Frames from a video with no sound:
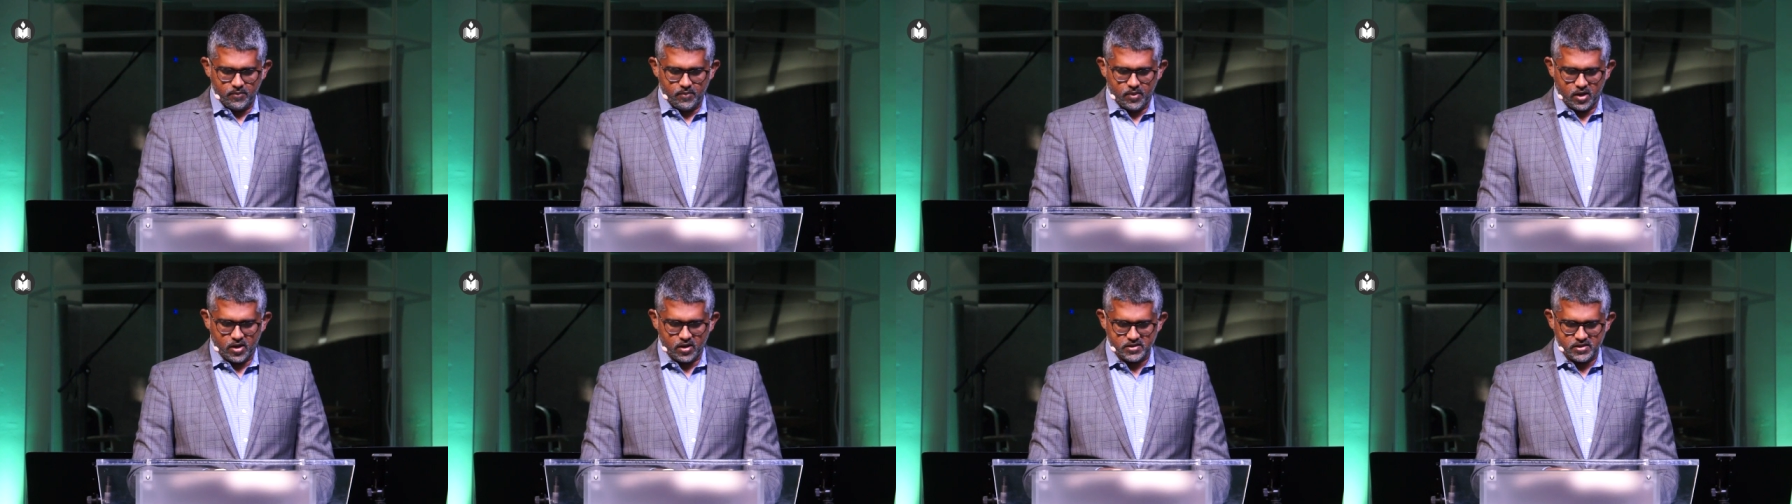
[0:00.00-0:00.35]

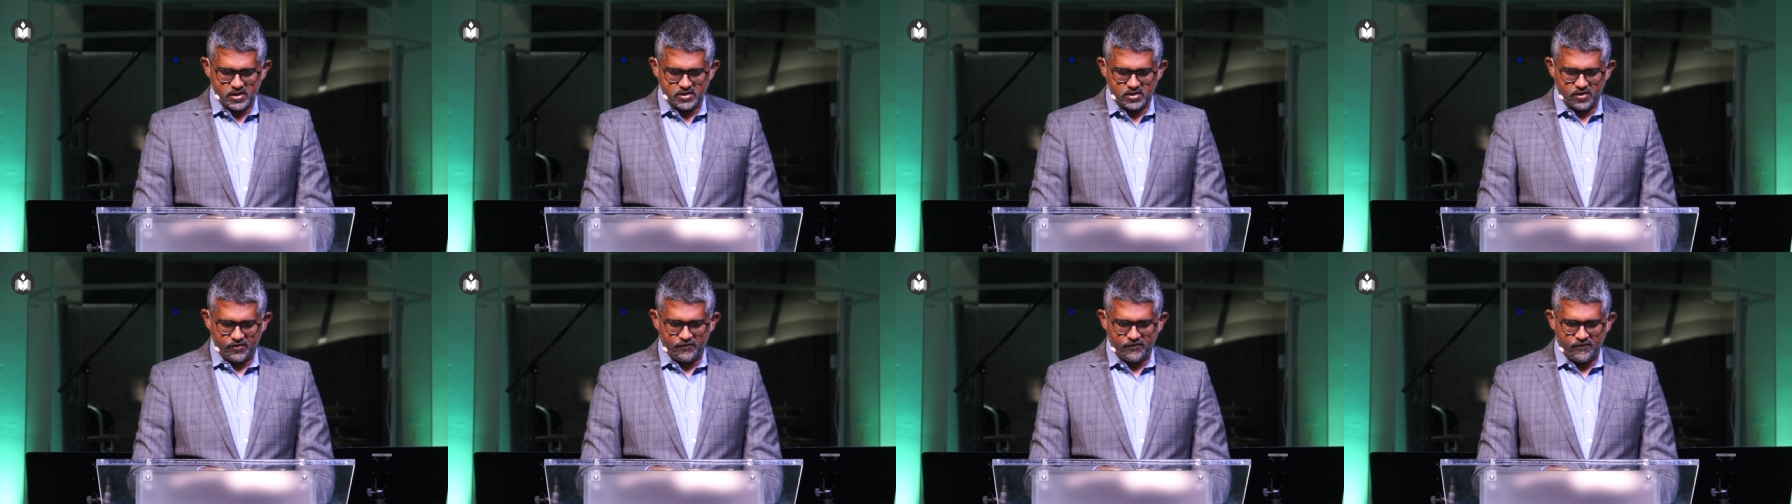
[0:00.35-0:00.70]
because
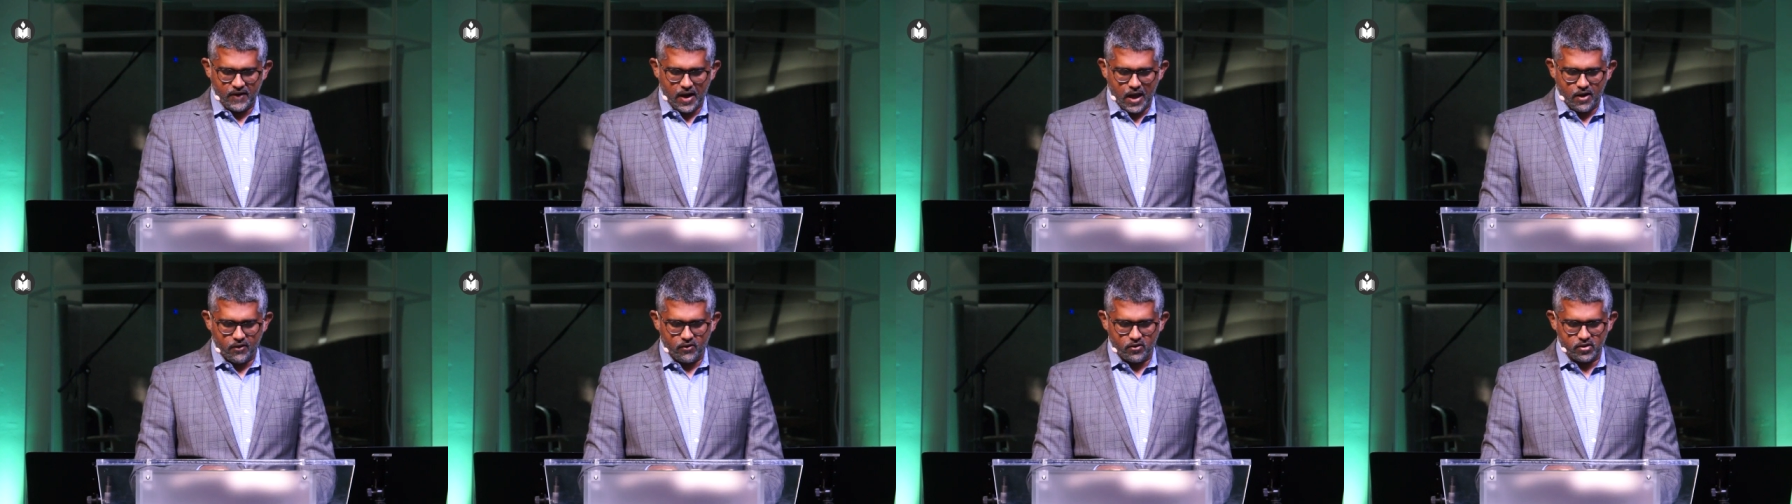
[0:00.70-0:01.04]
as the
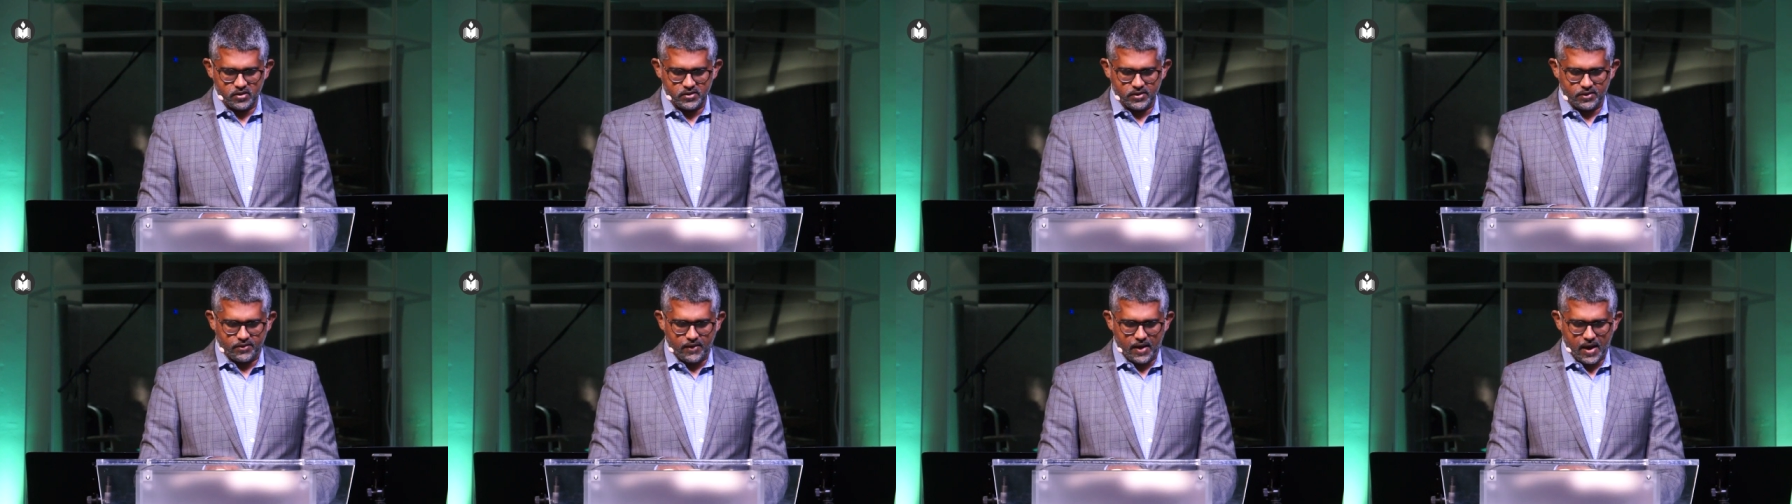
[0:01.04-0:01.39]
flower
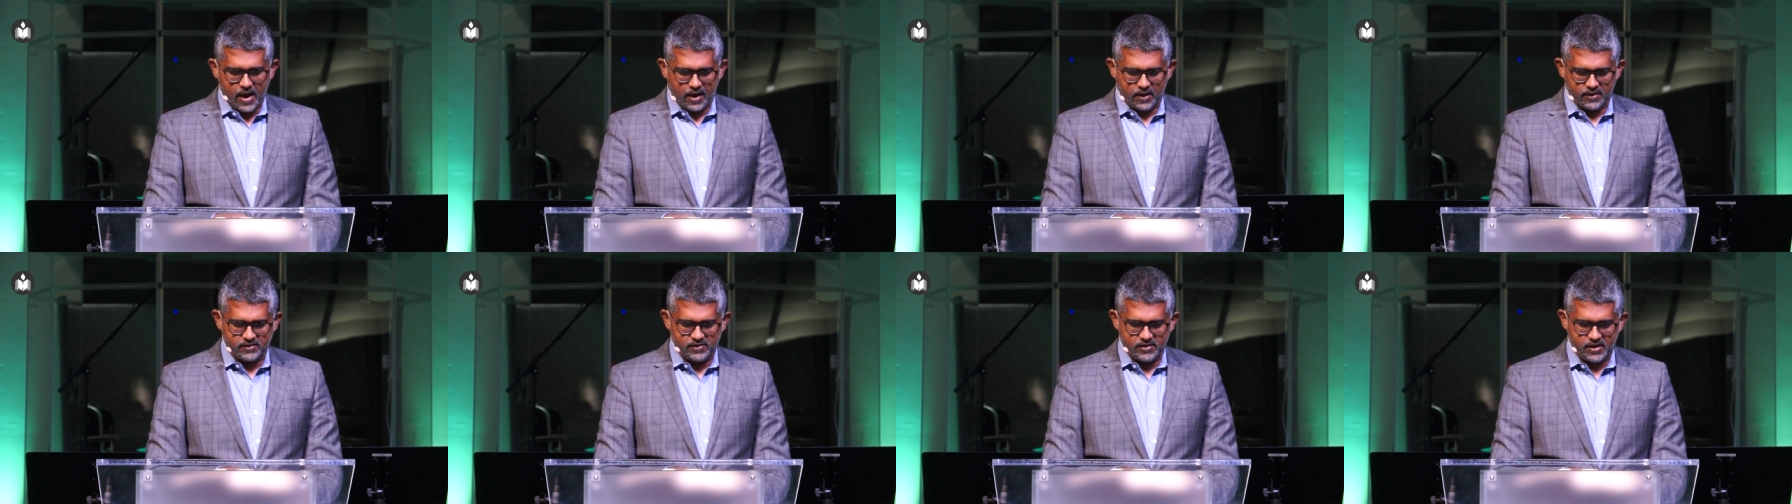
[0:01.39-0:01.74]
of the
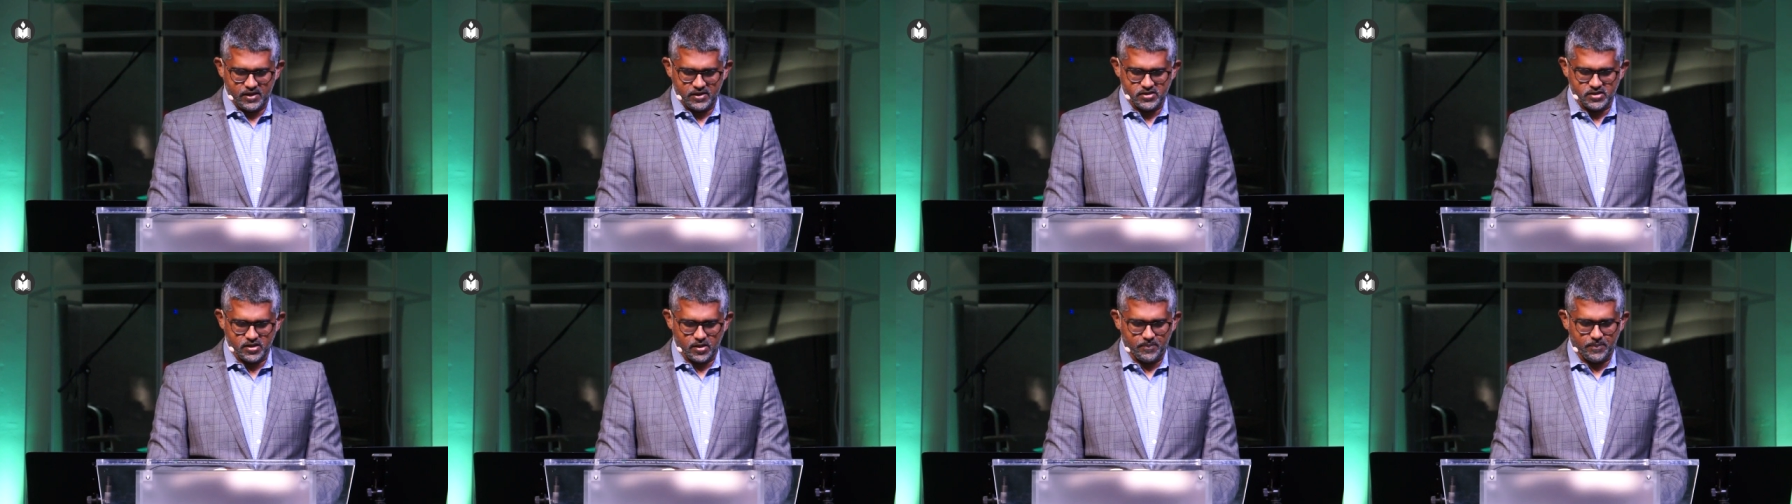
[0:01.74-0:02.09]
grass
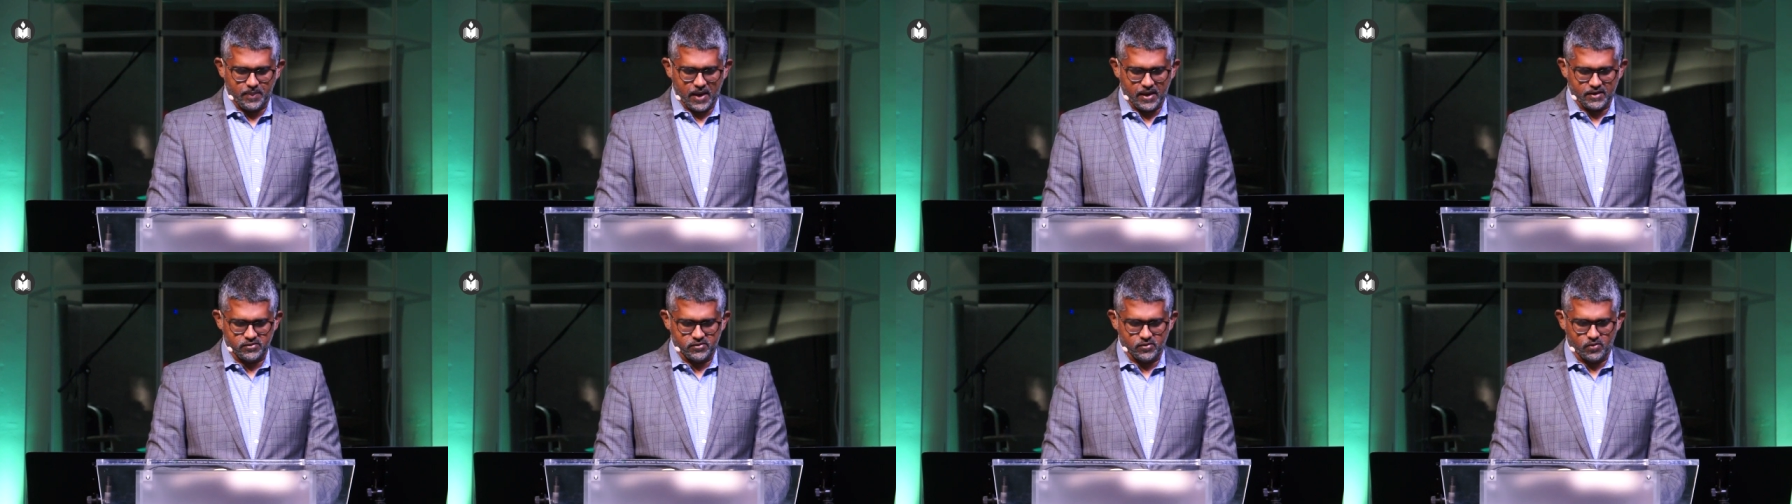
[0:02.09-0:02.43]
he shall
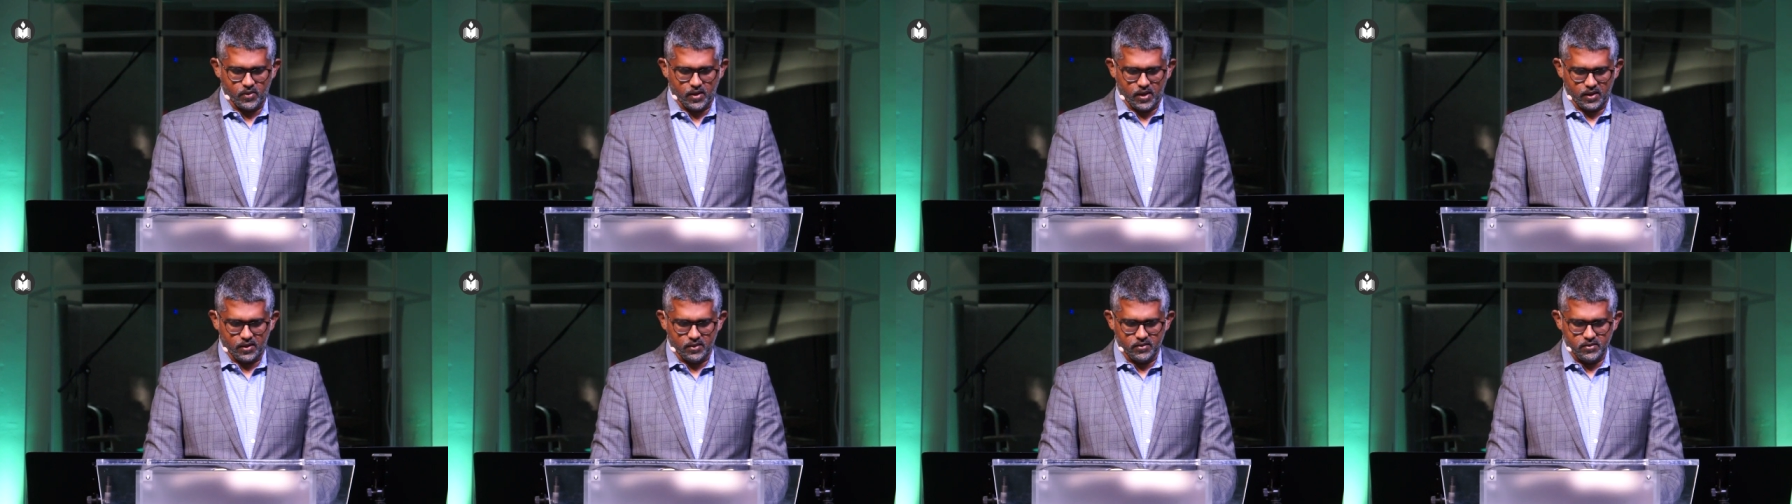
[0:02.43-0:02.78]
pass
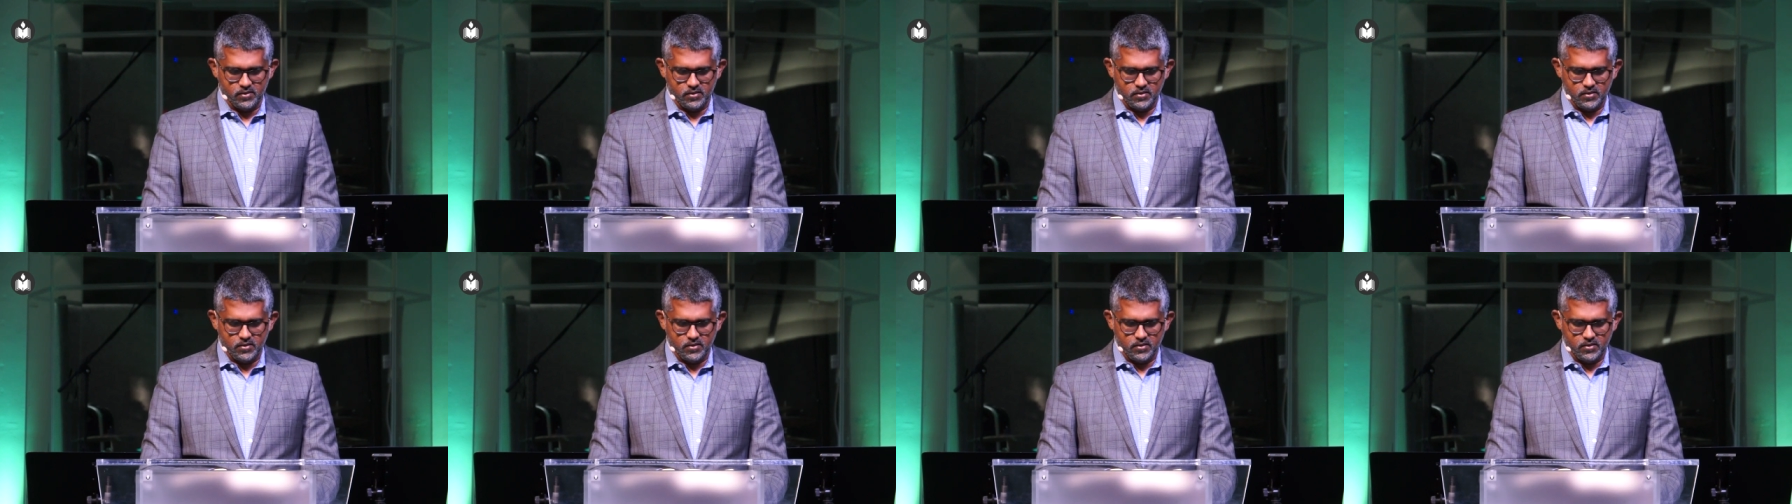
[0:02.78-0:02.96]
away.